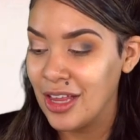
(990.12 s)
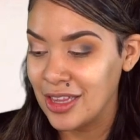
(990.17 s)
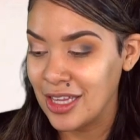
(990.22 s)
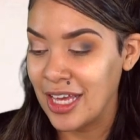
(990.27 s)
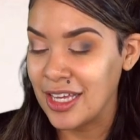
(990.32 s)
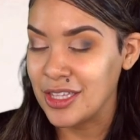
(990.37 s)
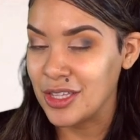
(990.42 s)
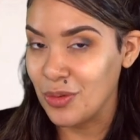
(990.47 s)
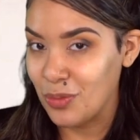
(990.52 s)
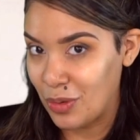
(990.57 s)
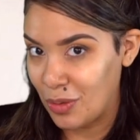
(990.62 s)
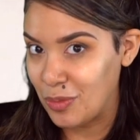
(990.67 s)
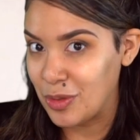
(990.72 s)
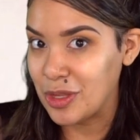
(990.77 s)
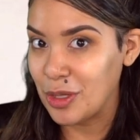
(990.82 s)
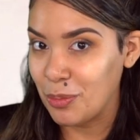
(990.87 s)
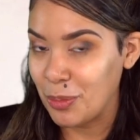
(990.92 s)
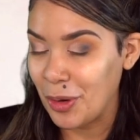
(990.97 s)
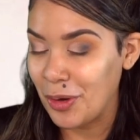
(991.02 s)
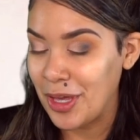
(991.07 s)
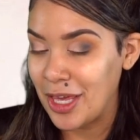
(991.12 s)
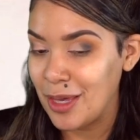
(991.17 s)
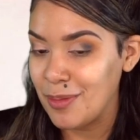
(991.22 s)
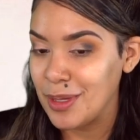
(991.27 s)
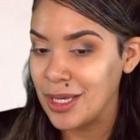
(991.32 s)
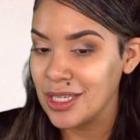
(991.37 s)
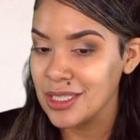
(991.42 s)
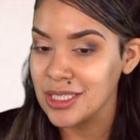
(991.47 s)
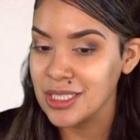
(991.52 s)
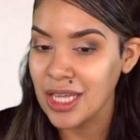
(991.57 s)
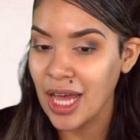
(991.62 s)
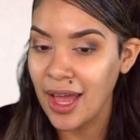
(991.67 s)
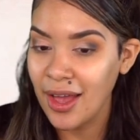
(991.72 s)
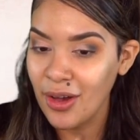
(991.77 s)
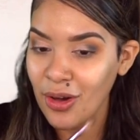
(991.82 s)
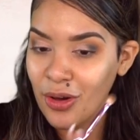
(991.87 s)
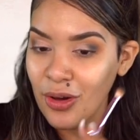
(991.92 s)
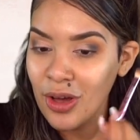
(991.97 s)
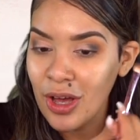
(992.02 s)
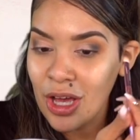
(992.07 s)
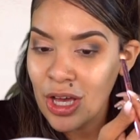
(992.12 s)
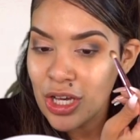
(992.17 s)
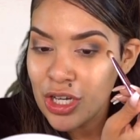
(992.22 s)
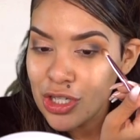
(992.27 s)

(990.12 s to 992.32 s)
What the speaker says: like the one with the bohemian style,